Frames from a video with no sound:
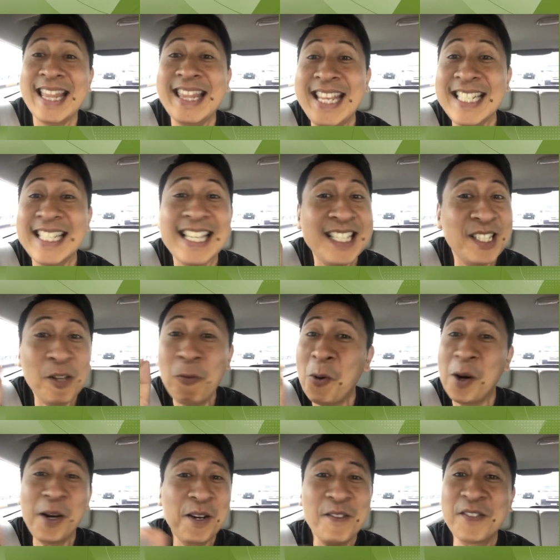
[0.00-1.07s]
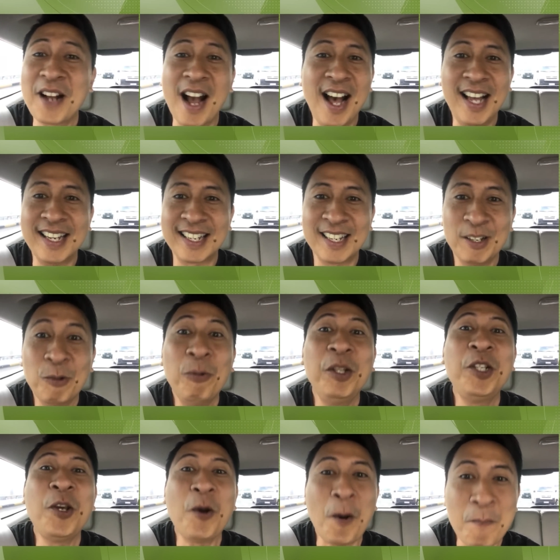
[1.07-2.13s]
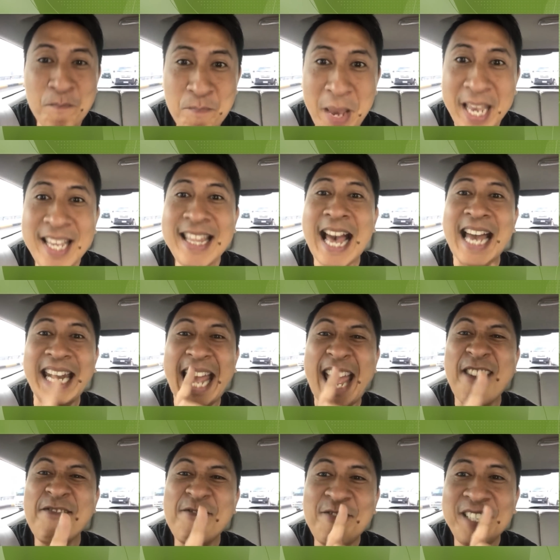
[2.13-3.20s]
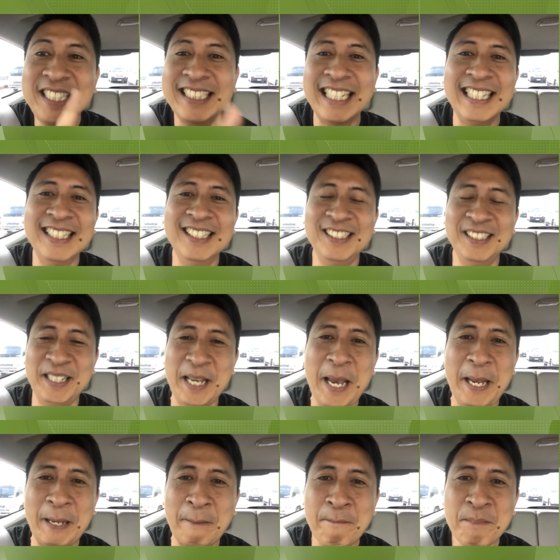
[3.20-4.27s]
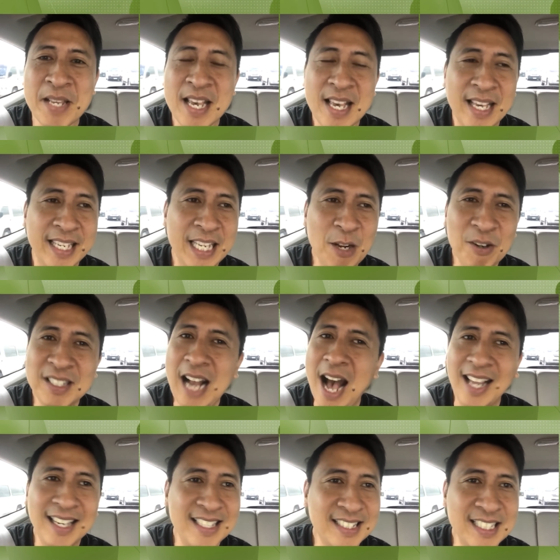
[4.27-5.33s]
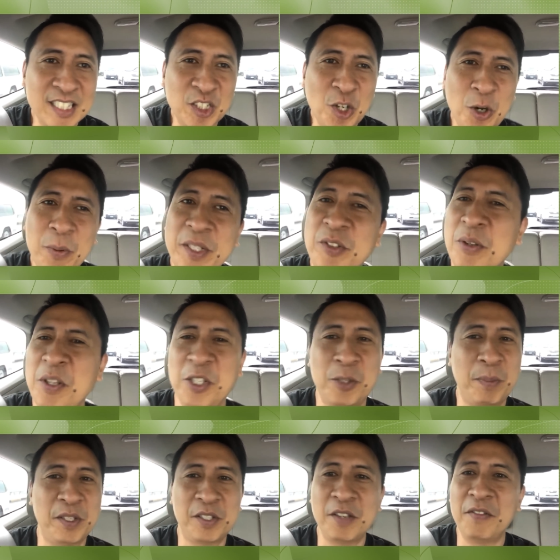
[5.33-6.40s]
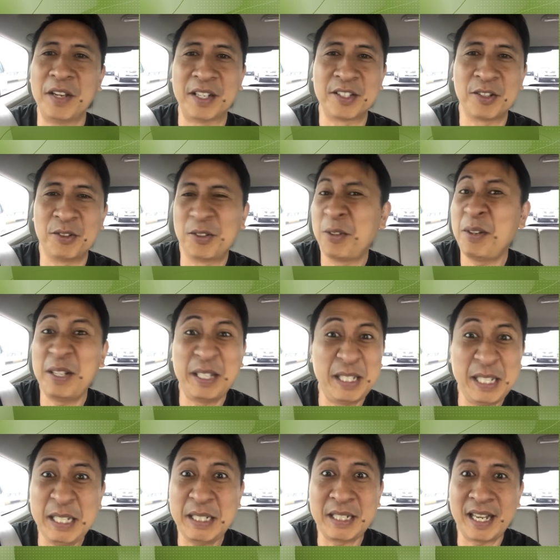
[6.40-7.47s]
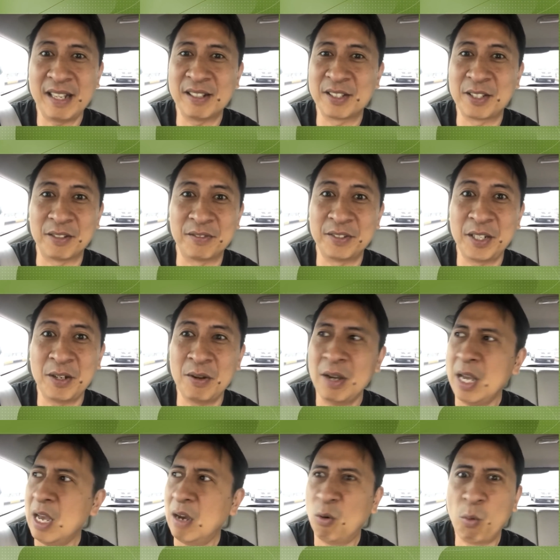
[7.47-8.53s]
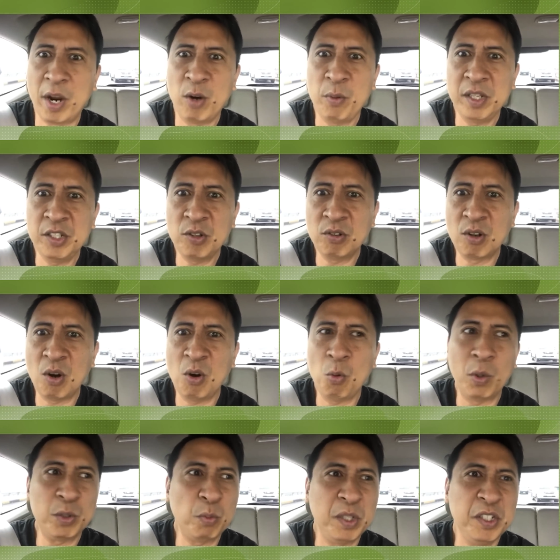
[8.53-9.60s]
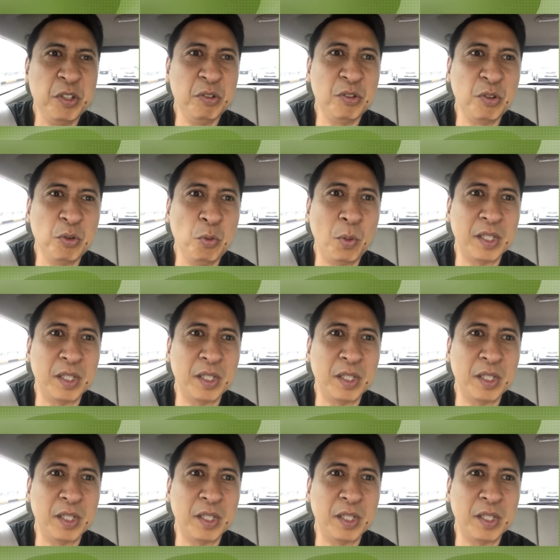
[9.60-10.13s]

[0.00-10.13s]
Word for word: This is the word of God. Will you obey that every single day? You know, God doesn't go into the specifics or to the details of, you know, where will you go? What will you do?